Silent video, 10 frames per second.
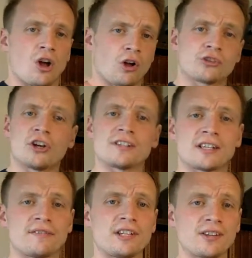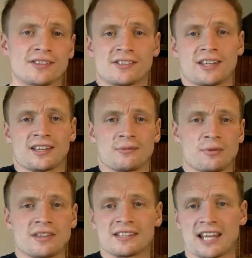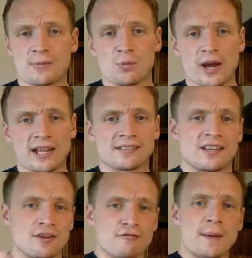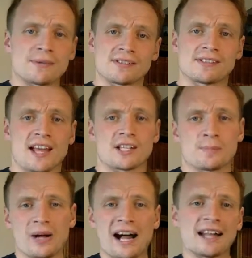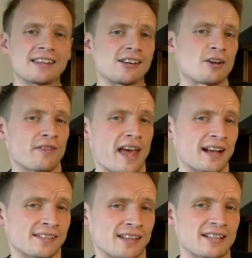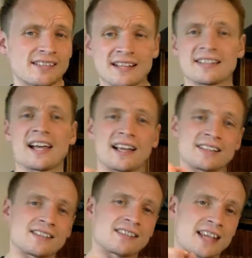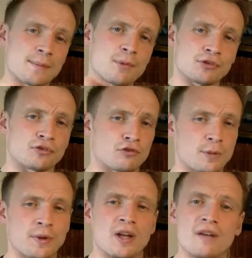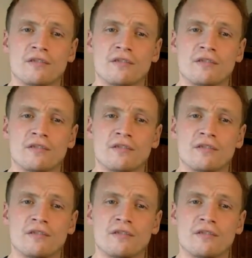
Alternatively, you can stick with the same weight, reps and sets, but add in another exercise that targets the same muscle group.